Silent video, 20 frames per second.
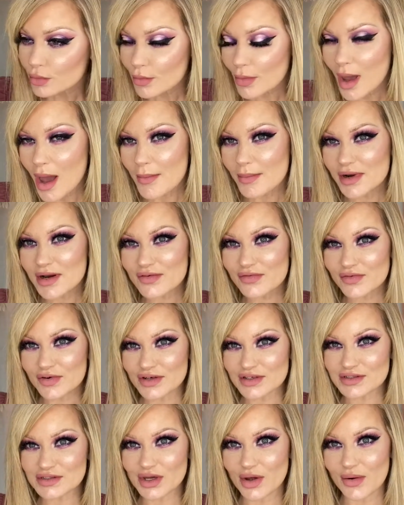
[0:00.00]
I'm gonna
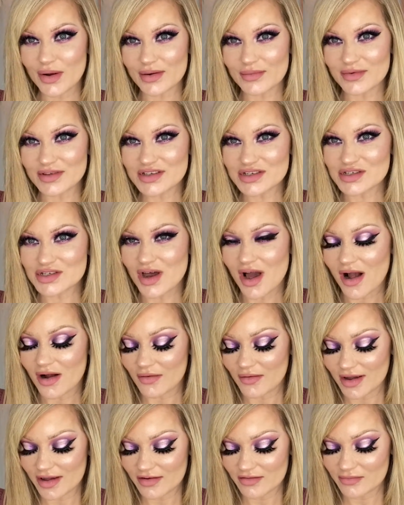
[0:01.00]
first go in with
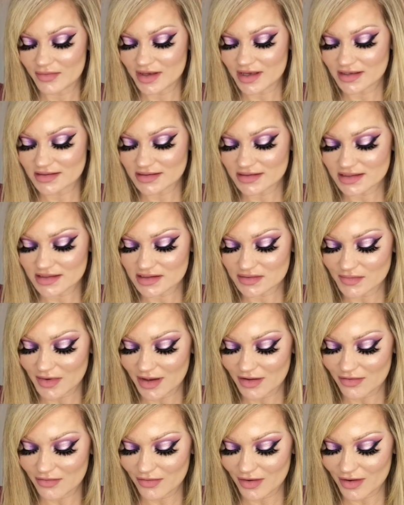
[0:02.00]
Shockwave because it's my
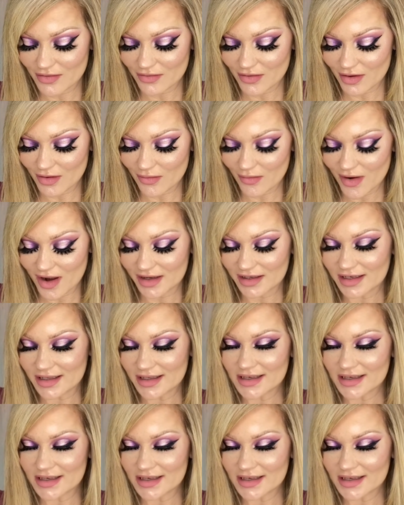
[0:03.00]
favorite one.